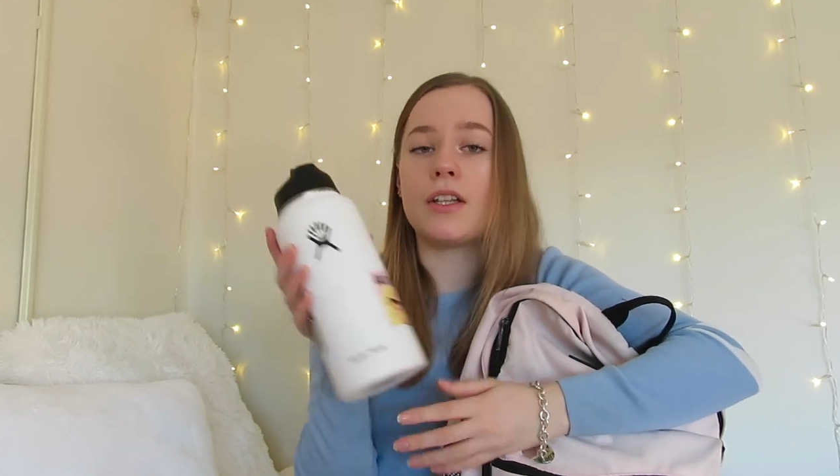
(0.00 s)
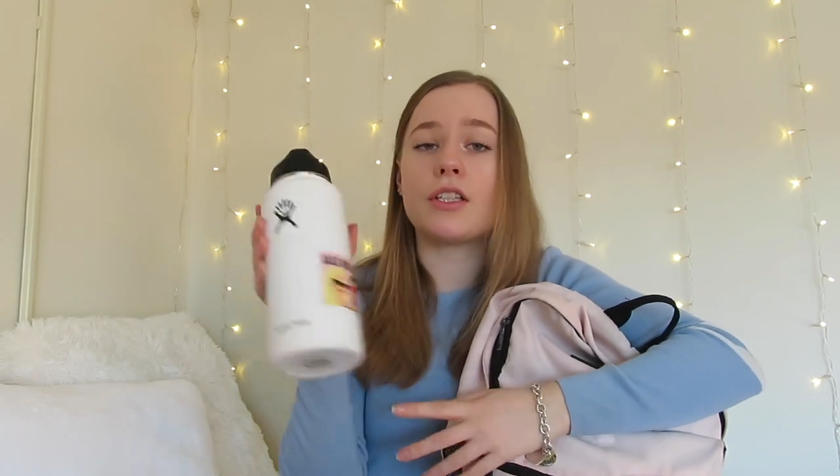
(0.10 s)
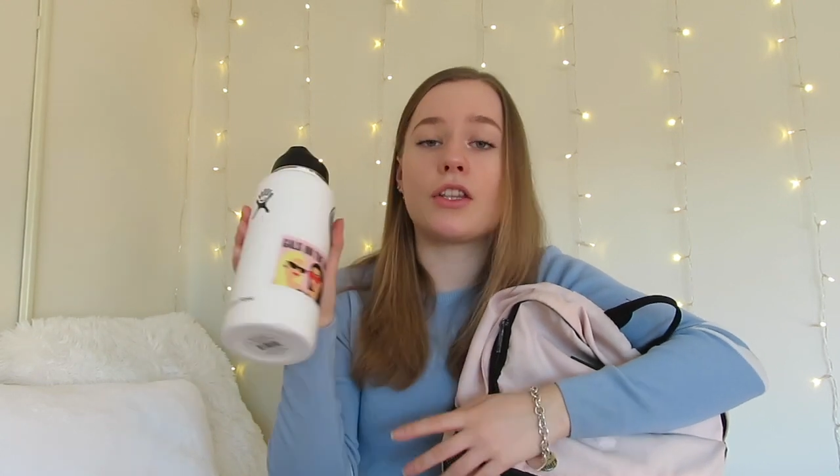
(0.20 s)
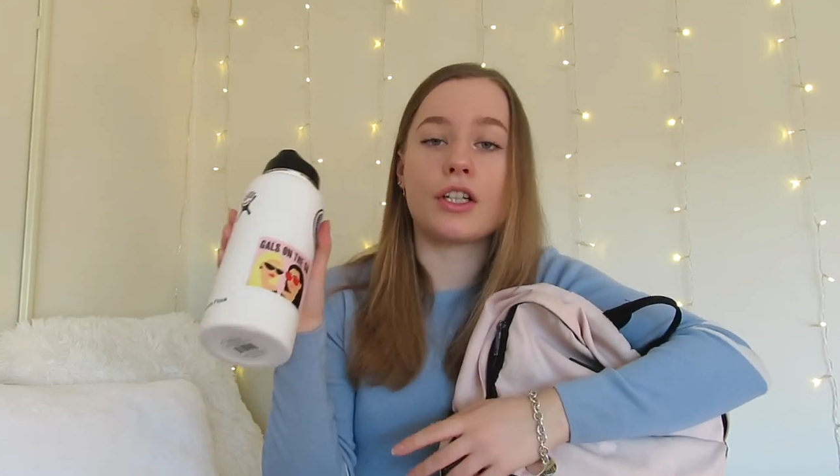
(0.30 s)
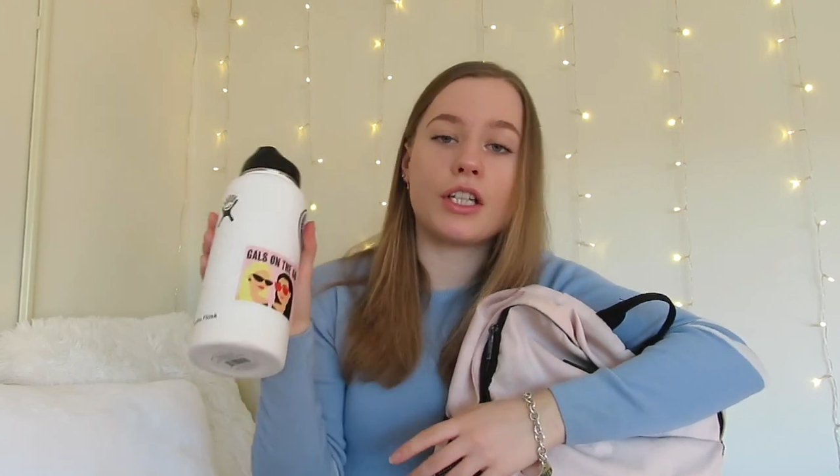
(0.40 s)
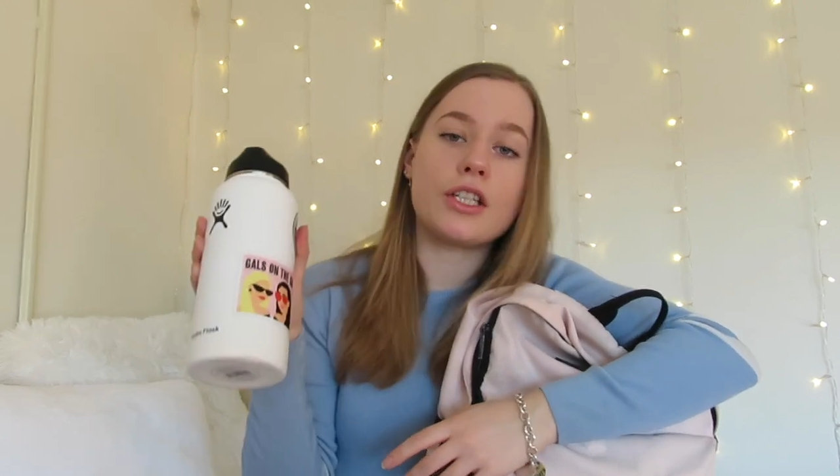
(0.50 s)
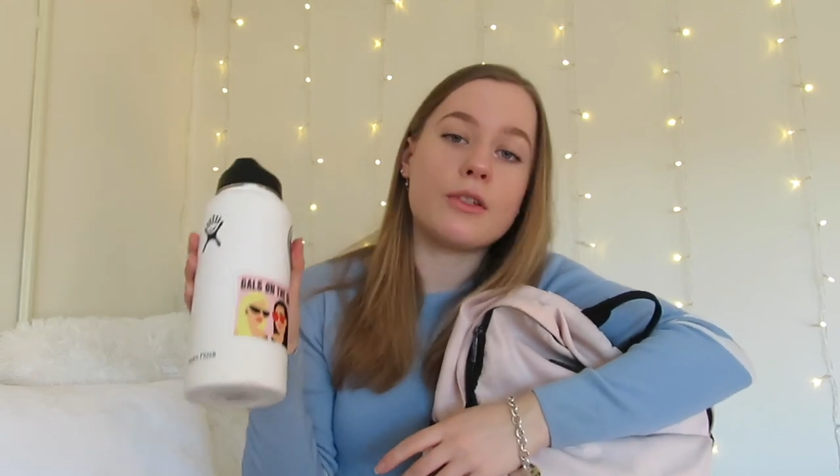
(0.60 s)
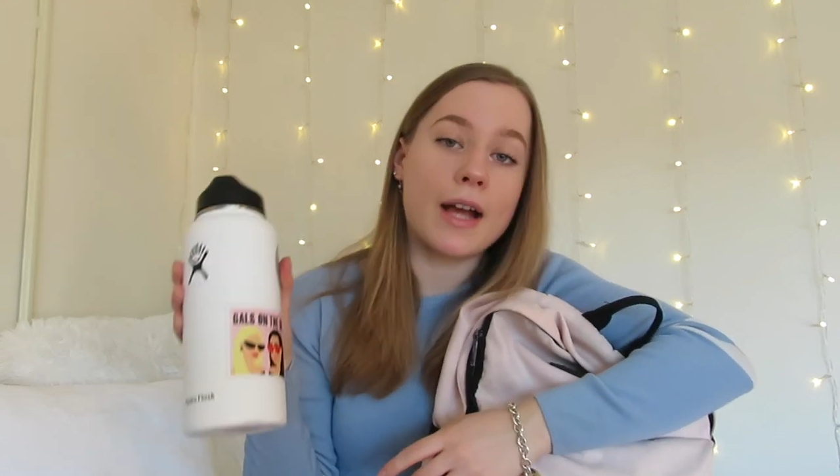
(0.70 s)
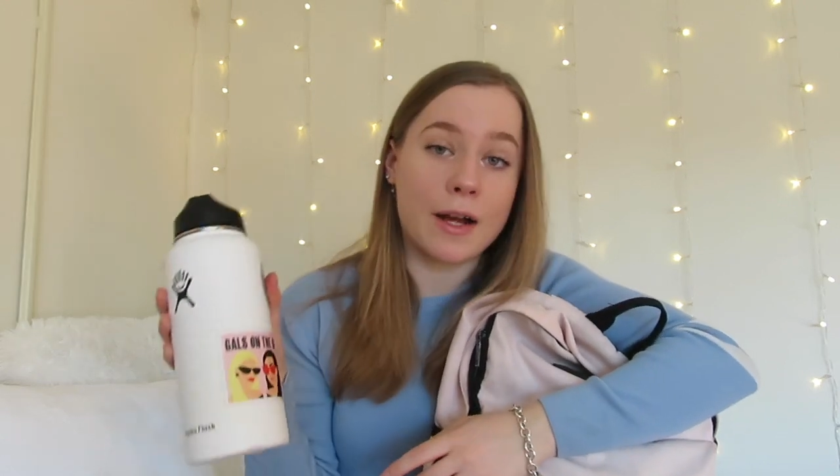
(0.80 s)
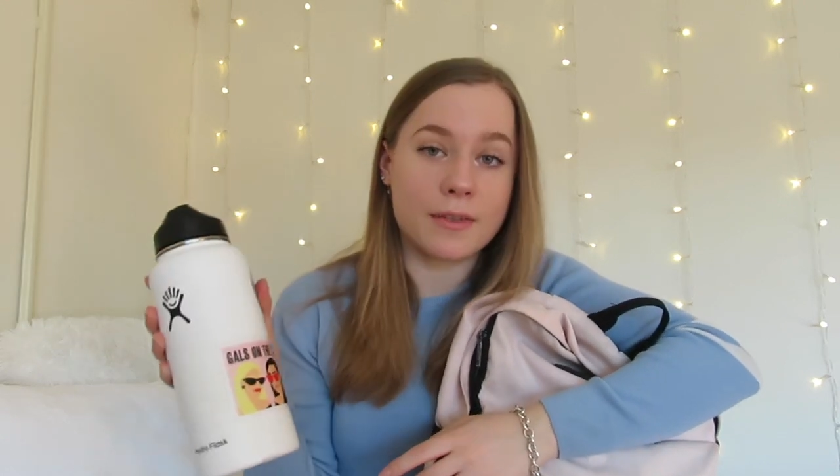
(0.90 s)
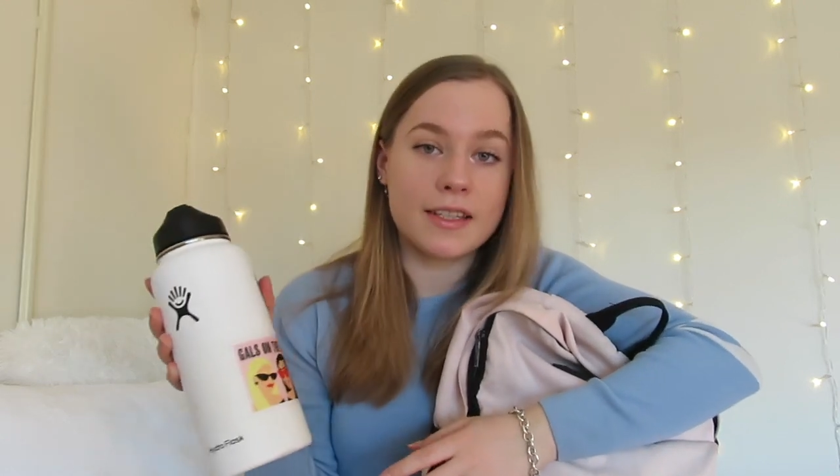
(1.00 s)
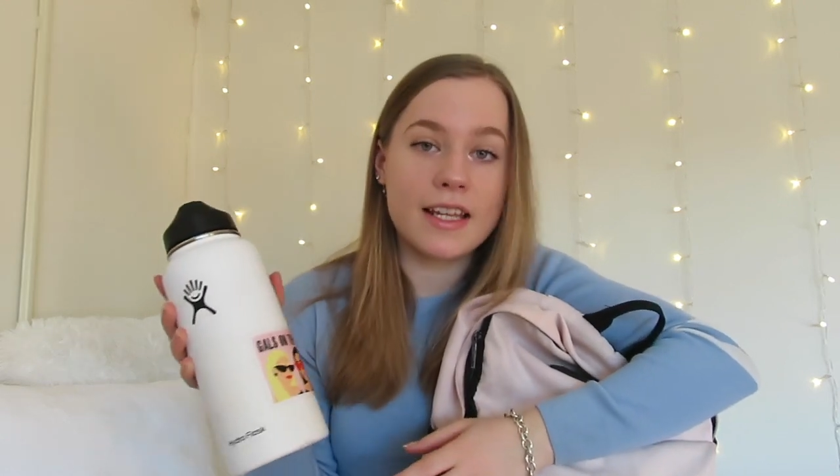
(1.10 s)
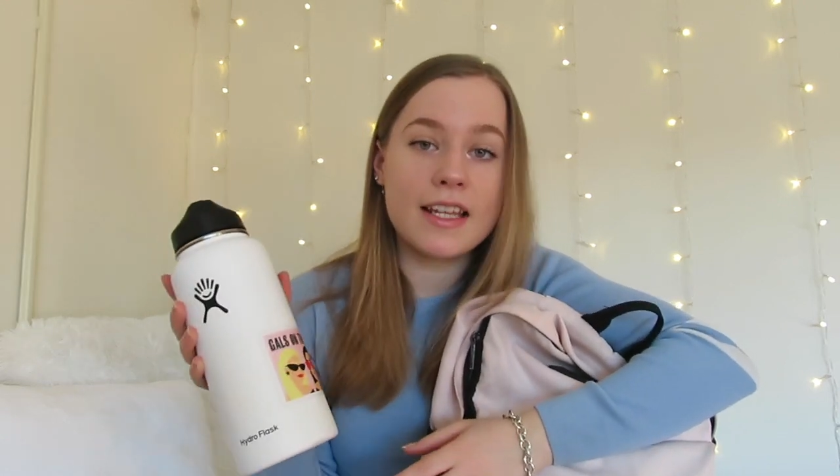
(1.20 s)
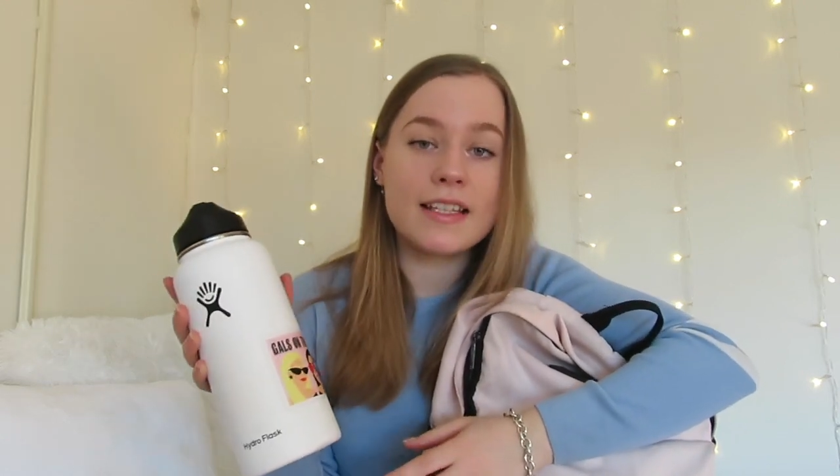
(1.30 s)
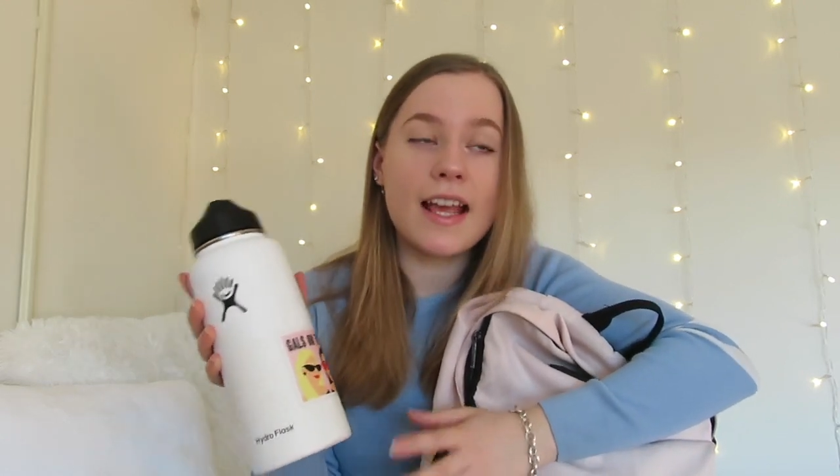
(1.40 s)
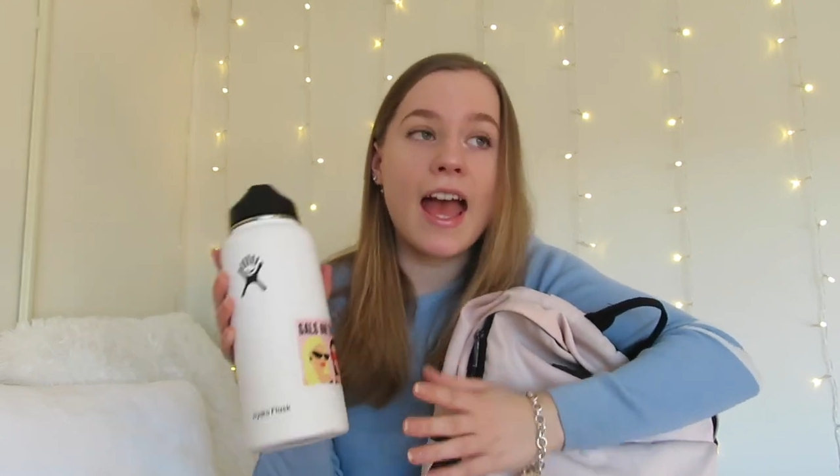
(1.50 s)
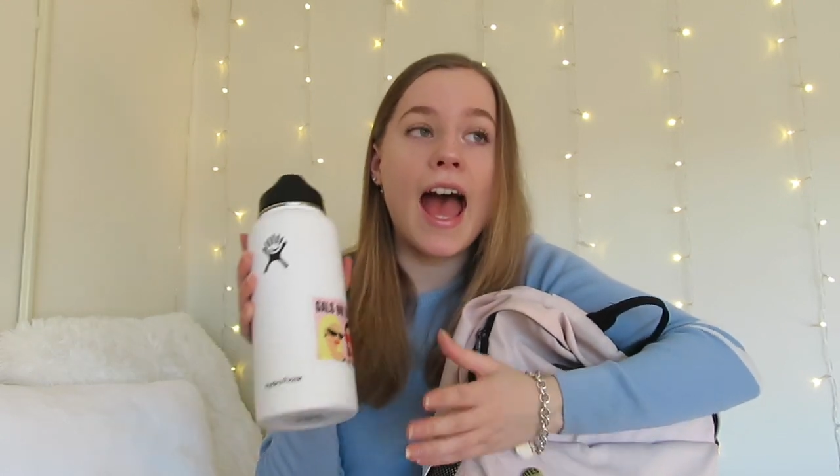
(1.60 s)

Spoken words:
it's 32 ounces.